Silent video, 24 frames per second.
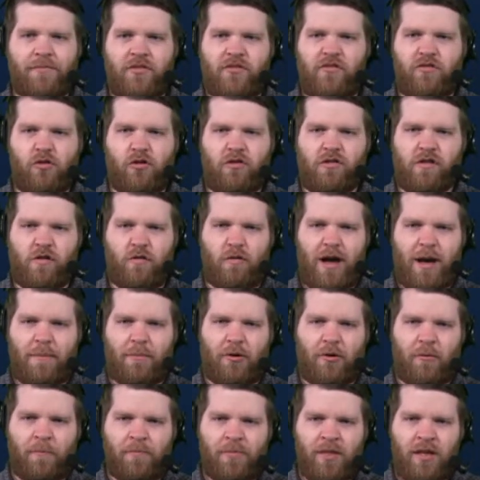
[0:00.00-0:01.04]
Georgia
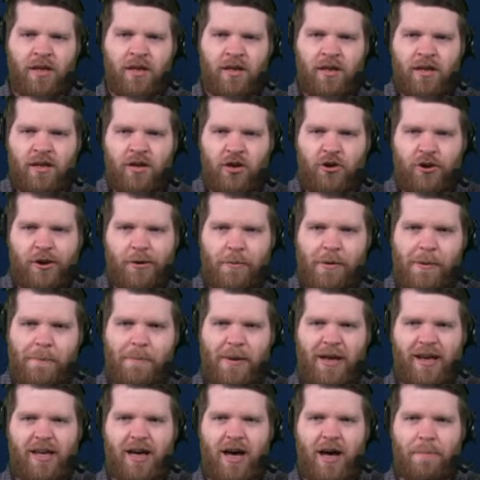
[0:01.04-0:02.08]
Rebel. Who can we
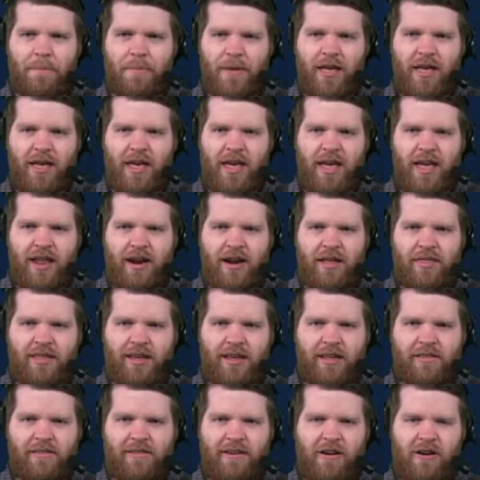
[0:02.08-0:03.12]
pick up in
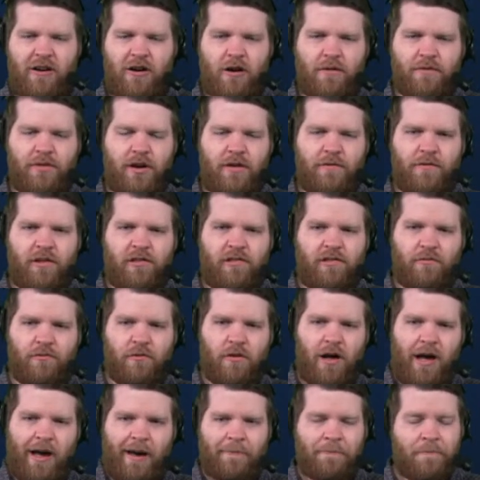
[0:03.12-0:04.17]
the interior of the defensive
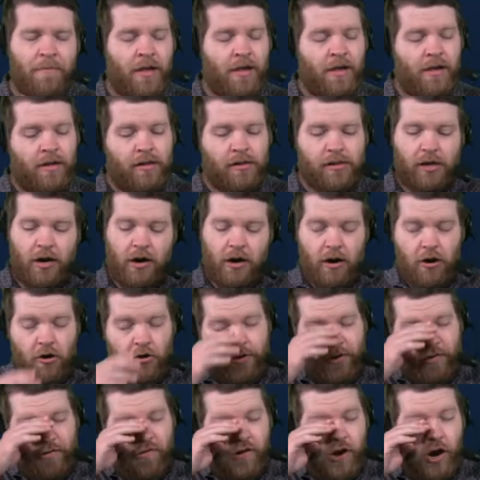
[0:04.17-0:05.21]
line? Larry
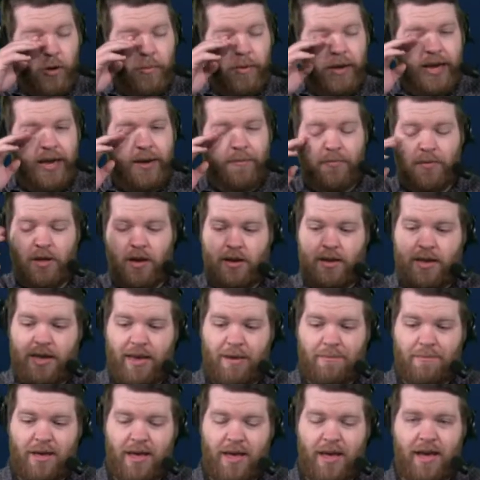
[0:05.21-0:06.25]
Okunjobi,
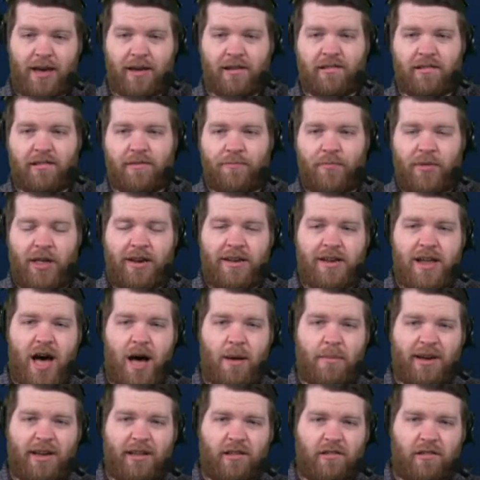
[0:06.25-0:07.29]
Akeem Hicks, and
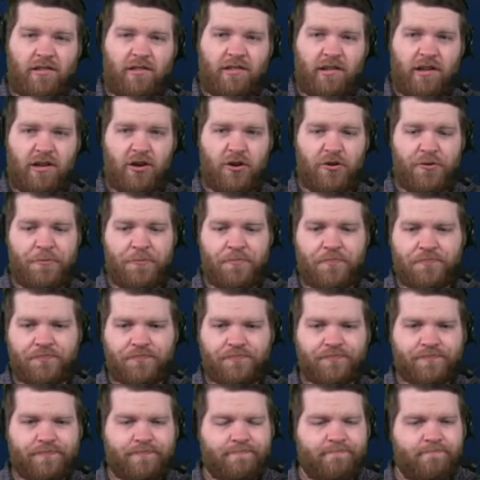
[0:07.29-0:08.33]
Ndamukong Suh.
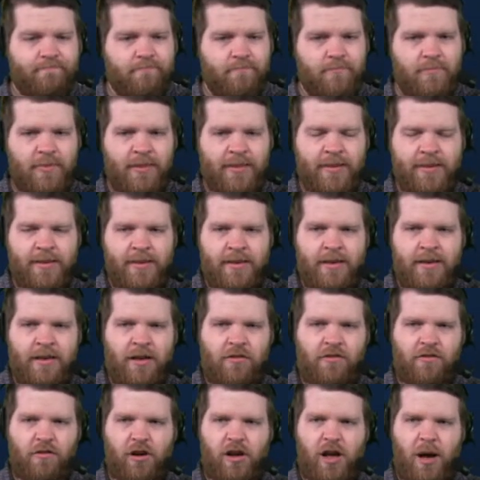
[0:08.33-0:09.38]

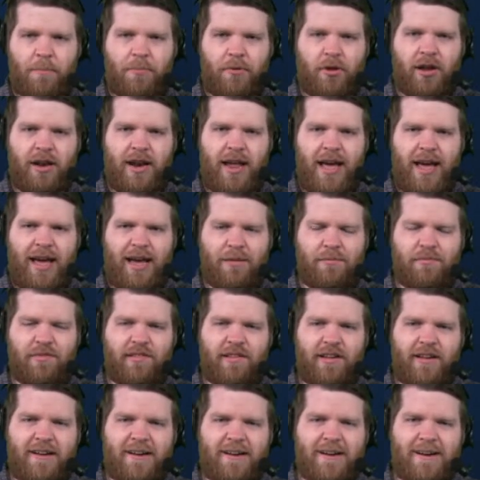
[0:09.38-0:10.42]
Those are a couple of
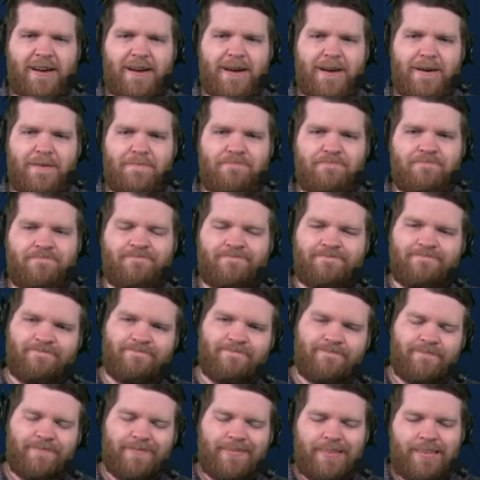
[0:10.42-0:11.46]
names.
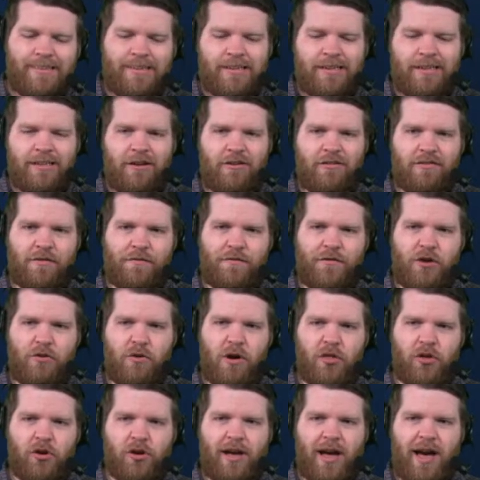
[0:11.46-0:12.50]
There's a
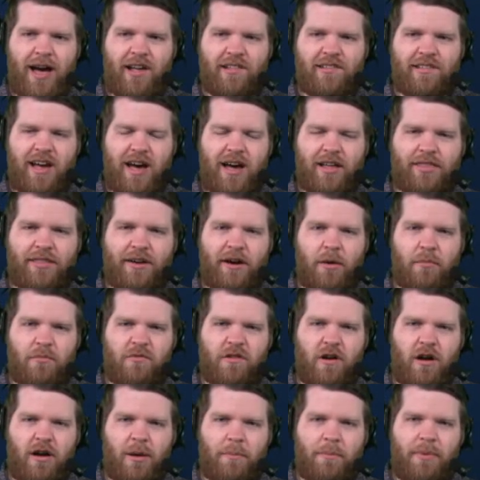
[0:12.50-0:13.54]
few other guys out there. I'm
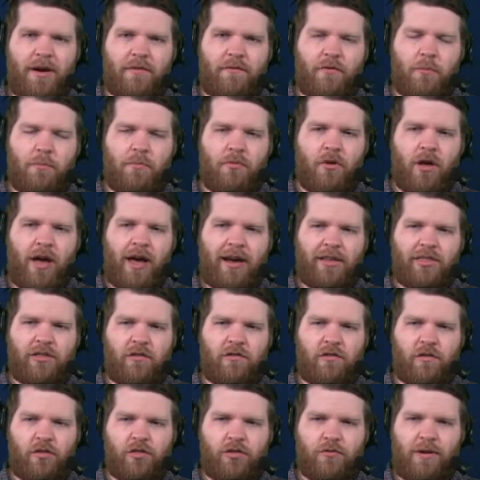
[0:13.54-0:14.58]
drawing a bit of a blank.
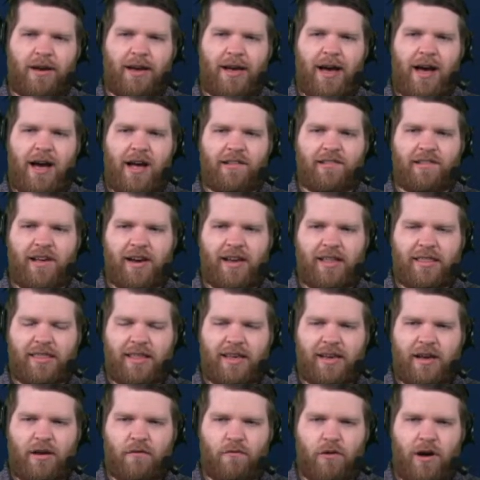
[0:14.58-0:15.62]
Those are three guys I can
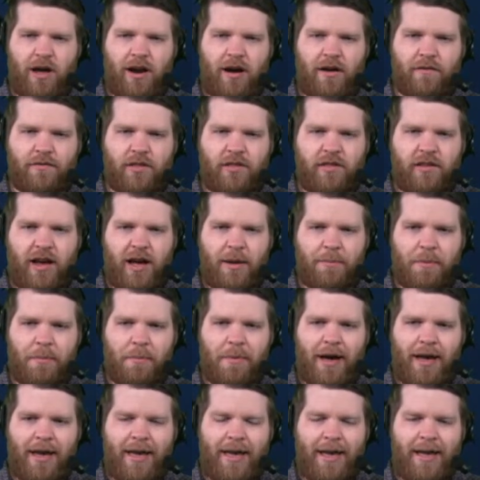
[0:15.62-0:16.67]
think of right off the top of
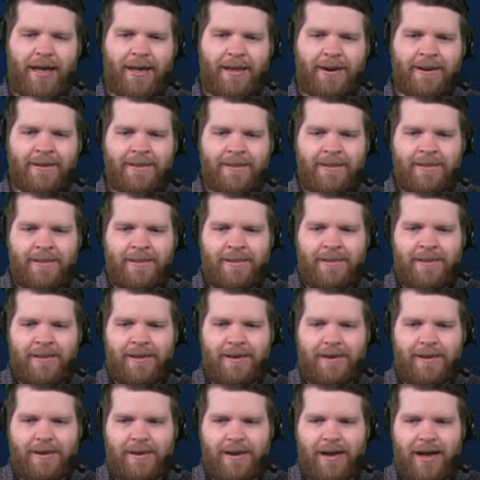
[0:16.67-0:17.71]
my head.
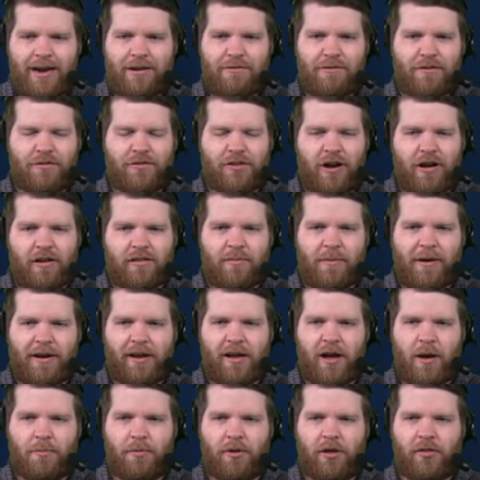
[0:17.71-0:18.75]
I know I've talked about
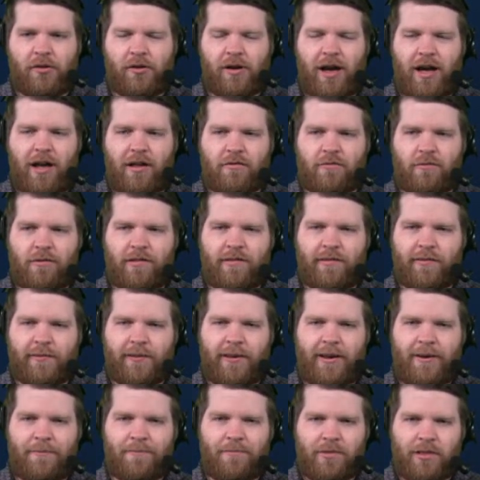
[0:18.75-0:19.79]
a couple other guys
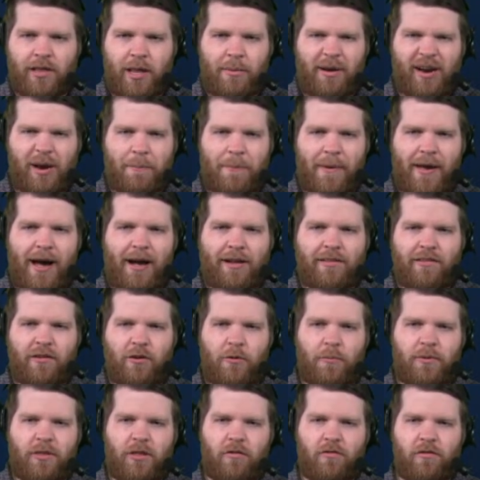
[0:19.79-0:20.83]
recently. Let me get back to
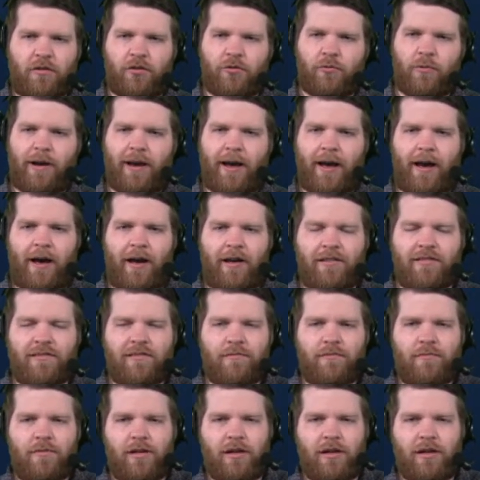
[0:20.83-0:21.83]
you, but those are three guys.